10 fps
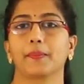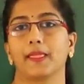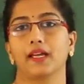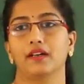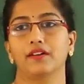
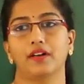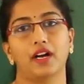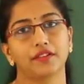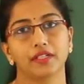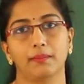
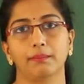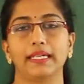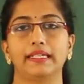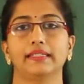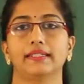after
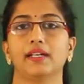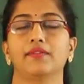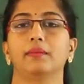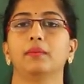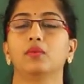completing that,
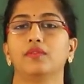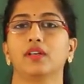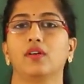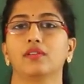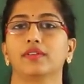we'll be
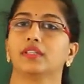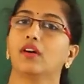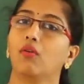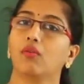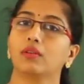moving on with the
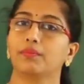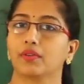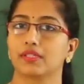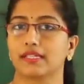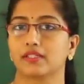whole
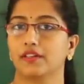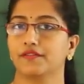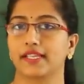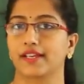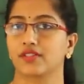process of
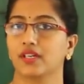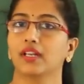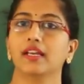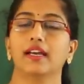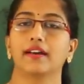sexual
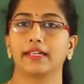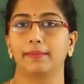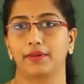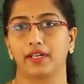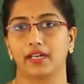
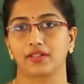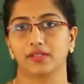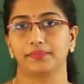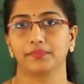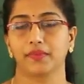
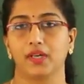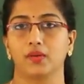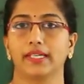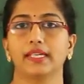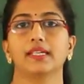reproduction.
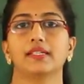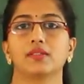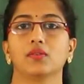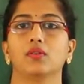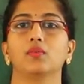Okay,
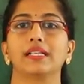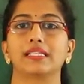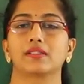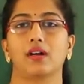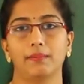so we'll
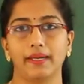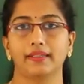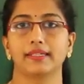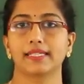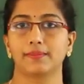stop
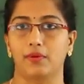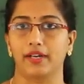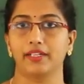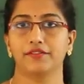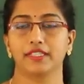at this
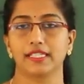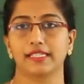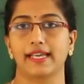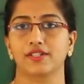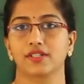point for this
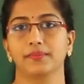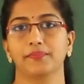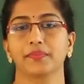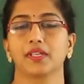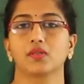session.
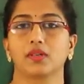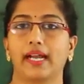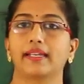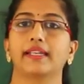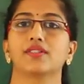So
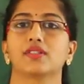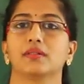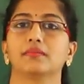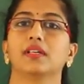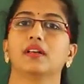
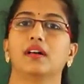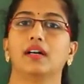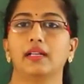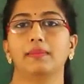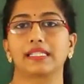gynoecium,
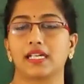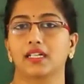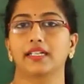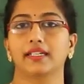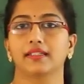I'll be
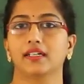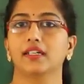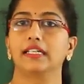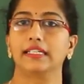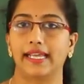starting in the
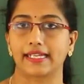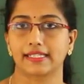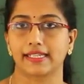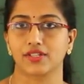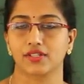next
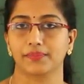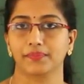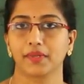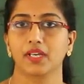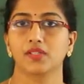session.
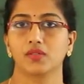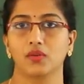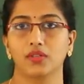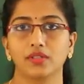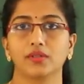
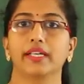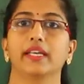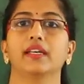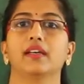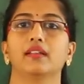So
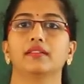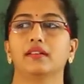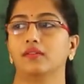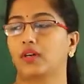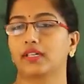today,
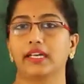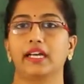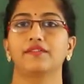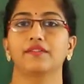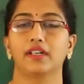what I have